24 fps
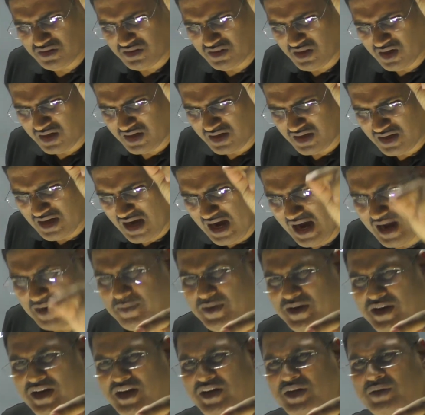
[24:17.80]
the
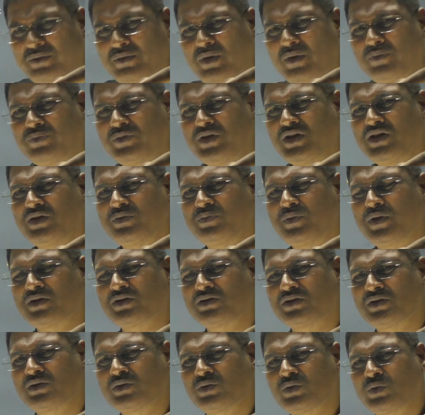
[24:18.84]
carbon atom of these
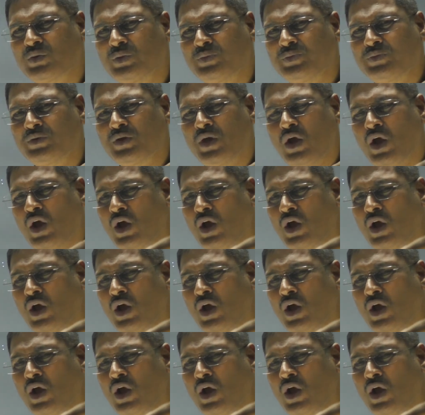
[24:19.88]
functional groups.